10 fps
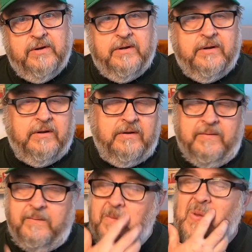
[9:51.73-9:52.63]

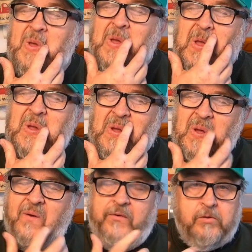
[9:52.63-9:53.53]

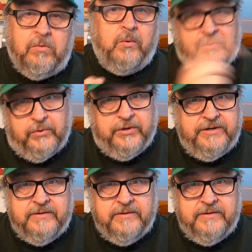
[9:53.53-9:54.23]
on Hobo with Wood,